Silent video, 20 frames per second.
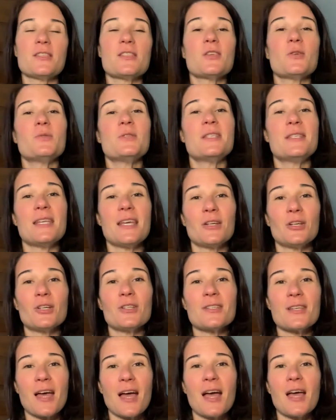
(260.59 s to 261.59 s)
So dinner
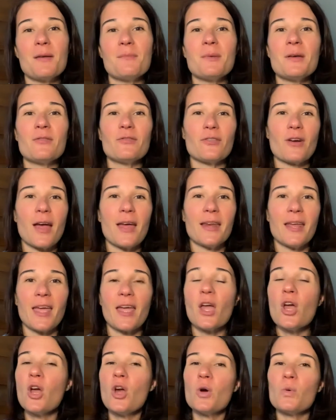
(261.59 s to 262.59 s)
time Friday,
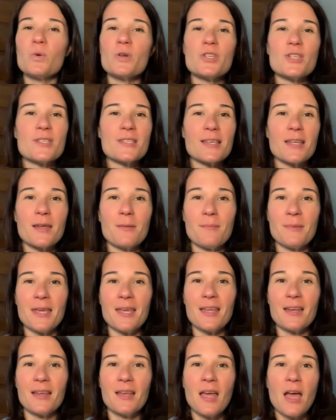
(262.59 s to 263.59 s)
we're just going to
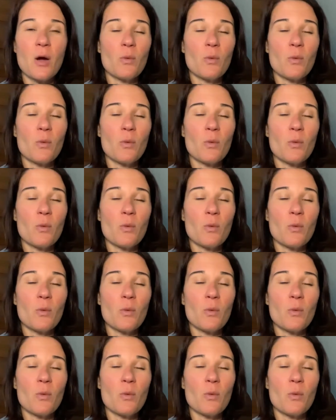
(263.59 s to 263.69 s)
meet.